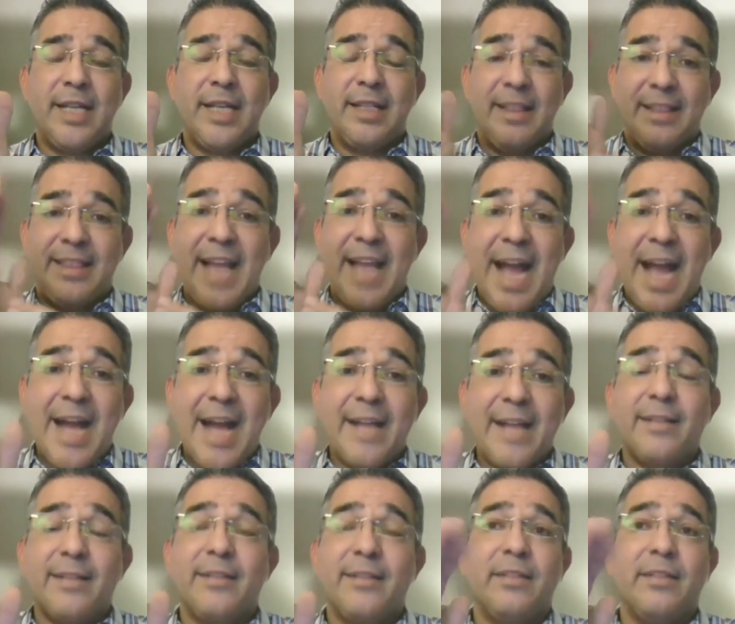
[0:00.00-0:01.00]
Like
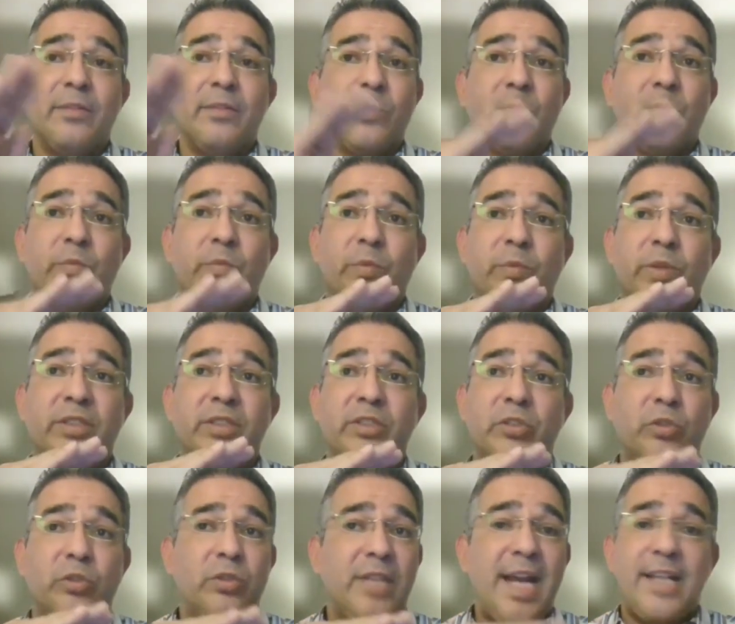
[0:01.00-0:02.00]
that
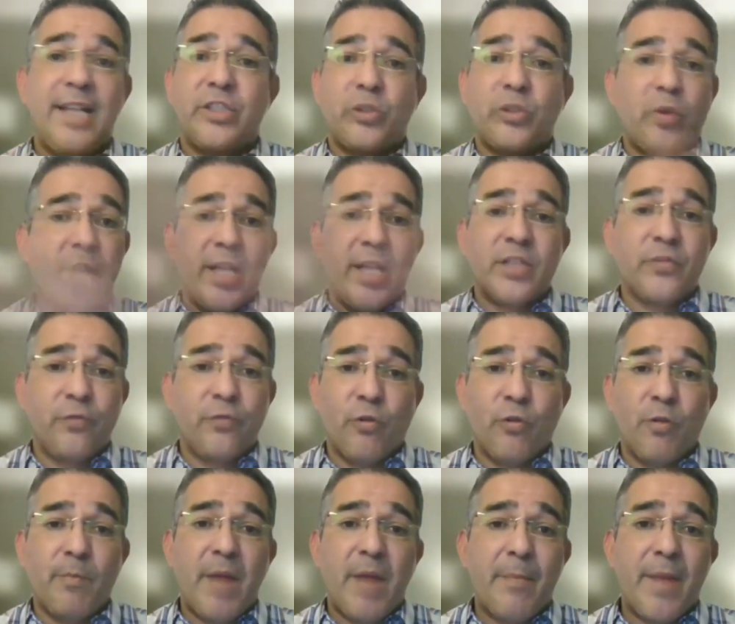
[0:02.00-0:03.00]

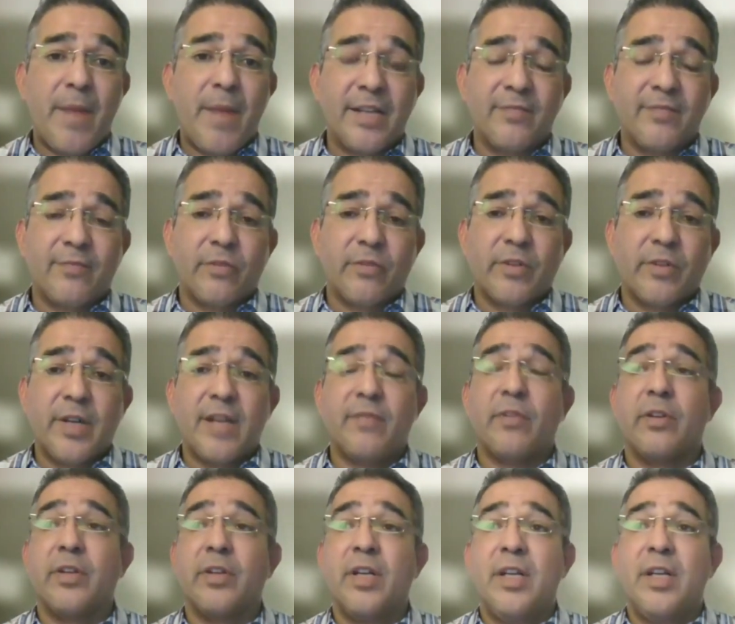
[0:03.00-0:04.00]
transformed my mind
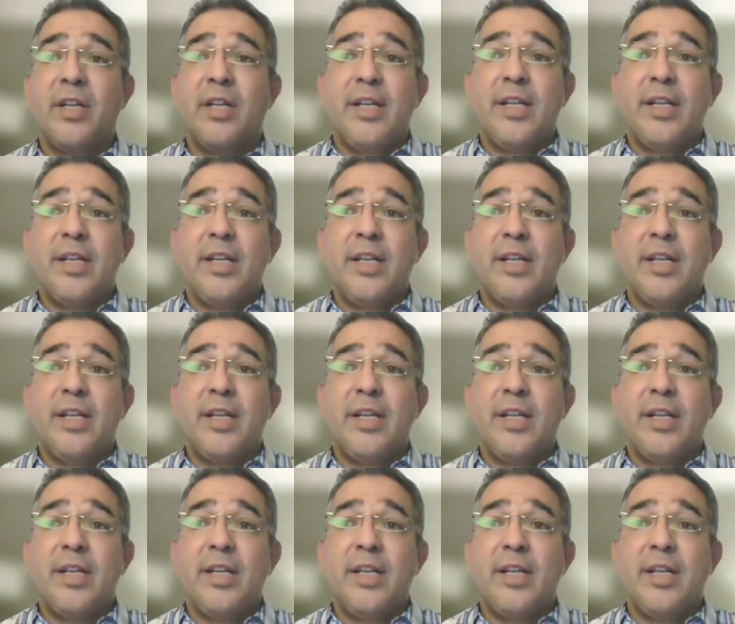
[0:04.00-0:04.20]
forever.